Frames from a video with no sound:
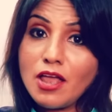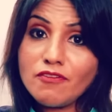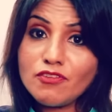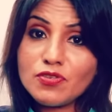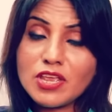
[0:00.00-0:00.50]

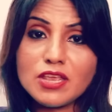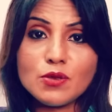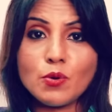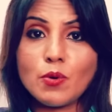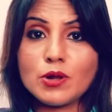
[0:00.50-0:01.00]
If you think
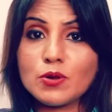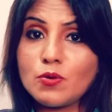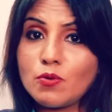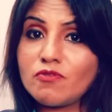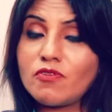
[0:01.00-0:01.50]
you don't want to
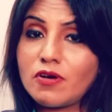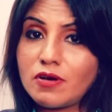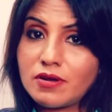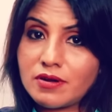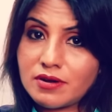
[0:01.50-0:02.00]
go
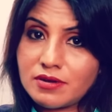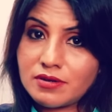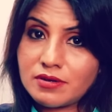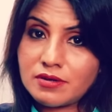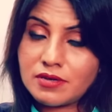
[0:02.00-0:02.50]

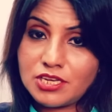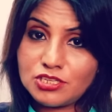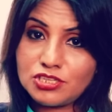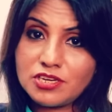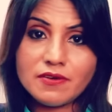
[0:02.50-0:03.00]
for
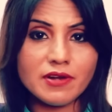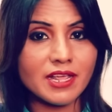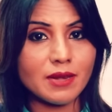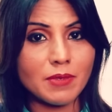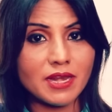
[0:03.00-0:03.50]

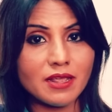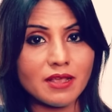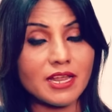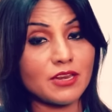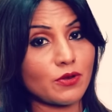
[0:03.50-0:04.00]
engineering and
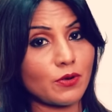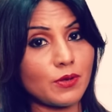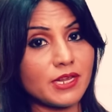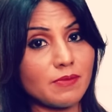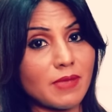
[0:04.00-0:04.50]
medical and you're
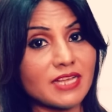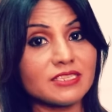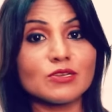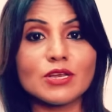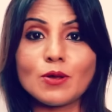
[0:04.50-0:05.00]
good in
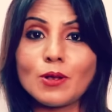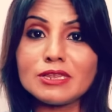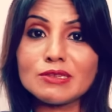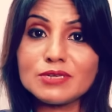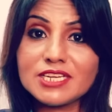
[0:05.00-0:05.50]
maths, you can
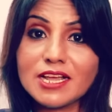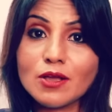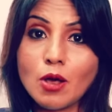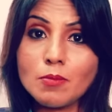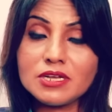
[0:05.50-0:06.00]
also take
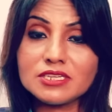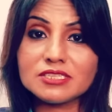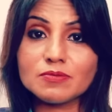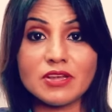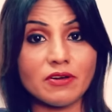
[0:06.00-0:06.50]

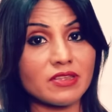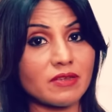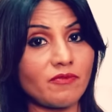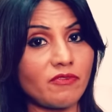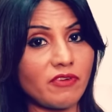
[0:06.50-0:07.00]
commerce. There are
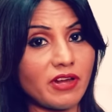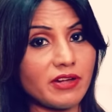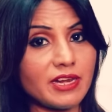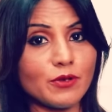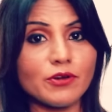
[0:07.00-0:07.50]
some
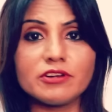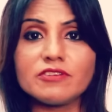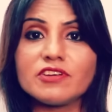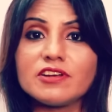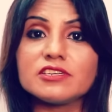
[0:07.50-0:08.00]
very
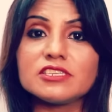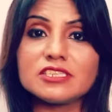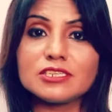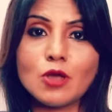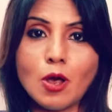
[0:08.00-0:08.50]
lucrative careers
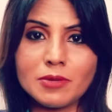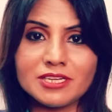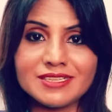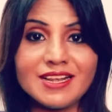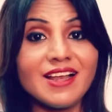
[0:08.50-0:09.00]
in
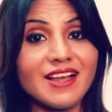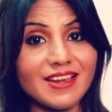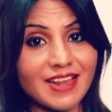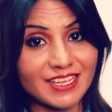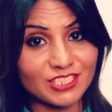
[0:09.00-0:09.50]
commerce,
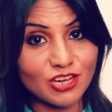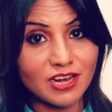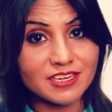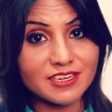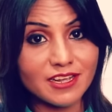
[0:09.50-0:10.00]
like
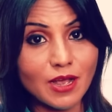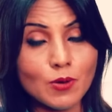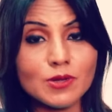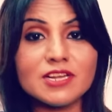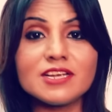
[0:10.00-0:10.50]
chartered
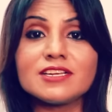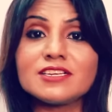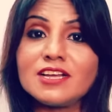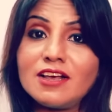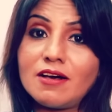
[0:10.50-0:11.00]

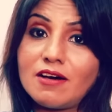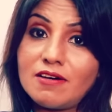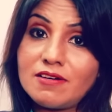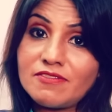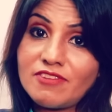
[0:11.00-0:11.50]
accountant,
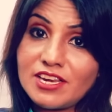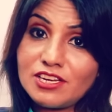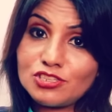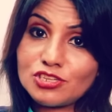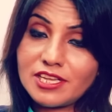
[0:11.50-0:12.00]

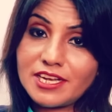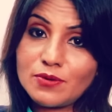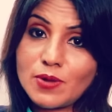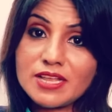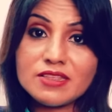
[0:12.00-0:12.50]
financial
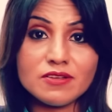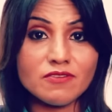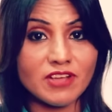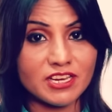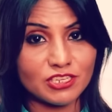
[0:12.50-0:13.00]

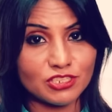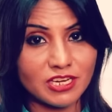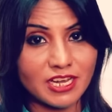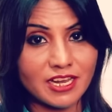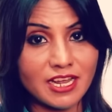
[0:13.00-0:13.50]
advisor, financial
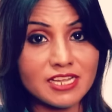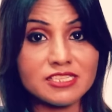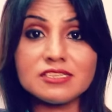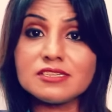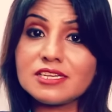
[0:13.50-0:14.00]

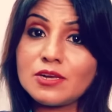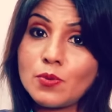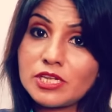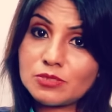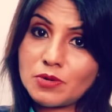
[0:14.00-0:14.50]
analysis,
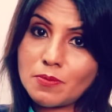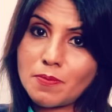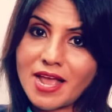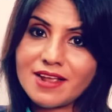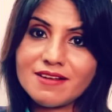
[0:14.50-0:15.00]
investment
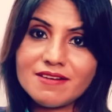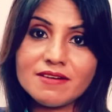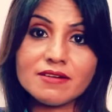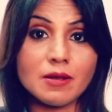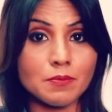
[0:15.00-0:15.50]

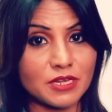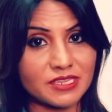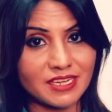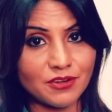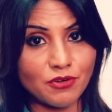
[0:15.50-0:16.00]
banker, company
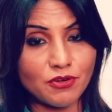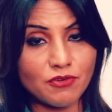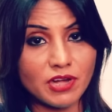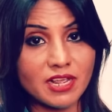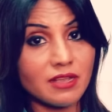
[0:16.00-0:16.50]

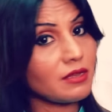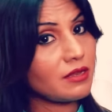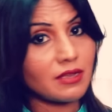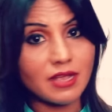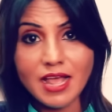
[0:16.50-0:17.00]
secretary,
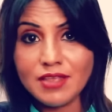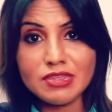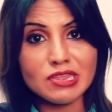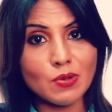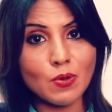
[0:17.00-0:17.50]
and
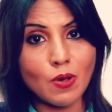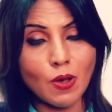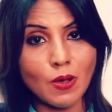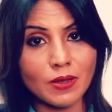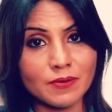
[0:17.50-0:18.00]
so
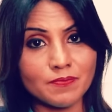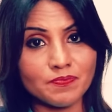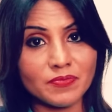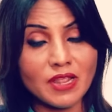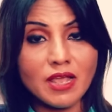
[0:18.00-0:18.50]
on.
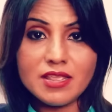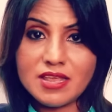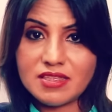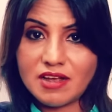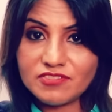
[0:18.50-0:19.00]

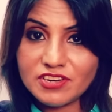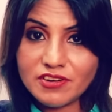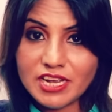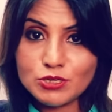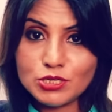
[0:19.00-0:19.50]
Yes, after
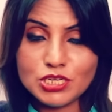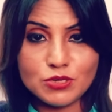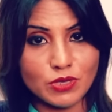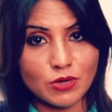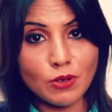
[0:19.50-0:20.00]
graduation,
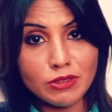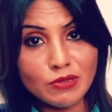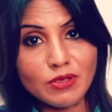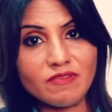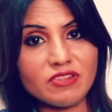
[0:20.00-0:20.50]
you can
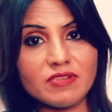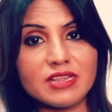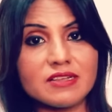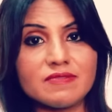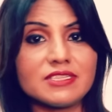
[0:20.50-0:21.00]
also give
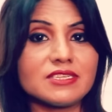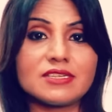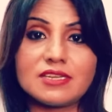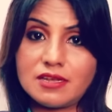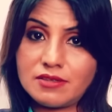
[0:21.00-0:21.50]
civil services
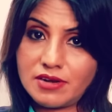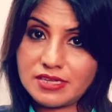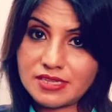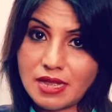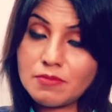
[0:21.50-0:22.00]
and other
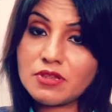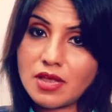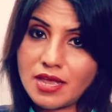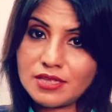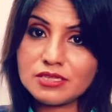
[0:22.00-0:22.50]
exams
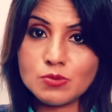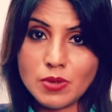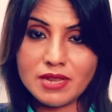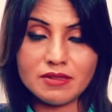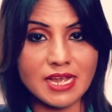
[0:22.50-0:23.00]
as well.